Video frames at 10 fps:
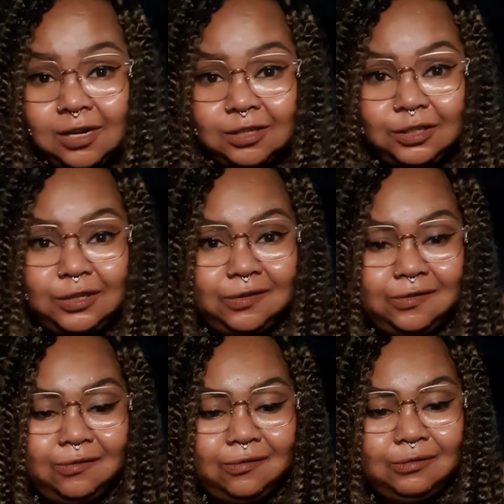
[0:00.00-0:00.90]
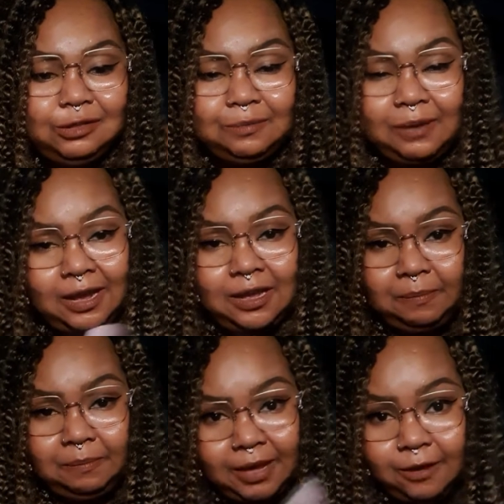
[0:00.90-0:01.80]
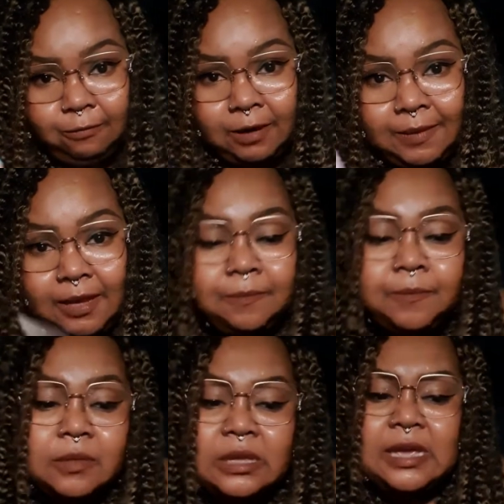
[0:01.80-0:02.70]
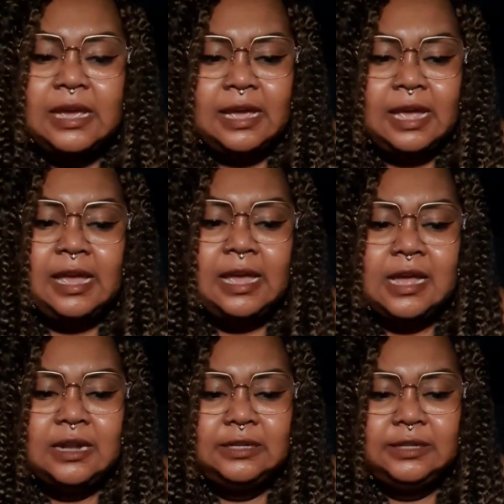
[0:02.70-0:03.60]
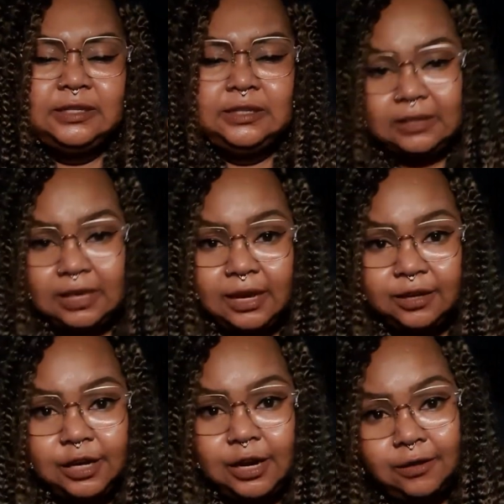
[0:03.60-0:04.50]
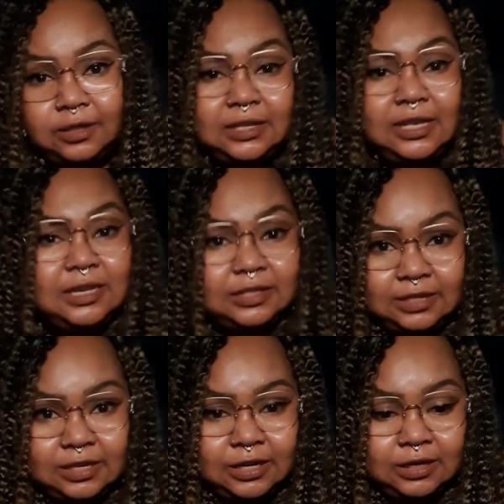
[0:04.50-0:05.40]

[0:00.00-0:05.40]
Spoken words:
to buy a pink ribbon, and it's easy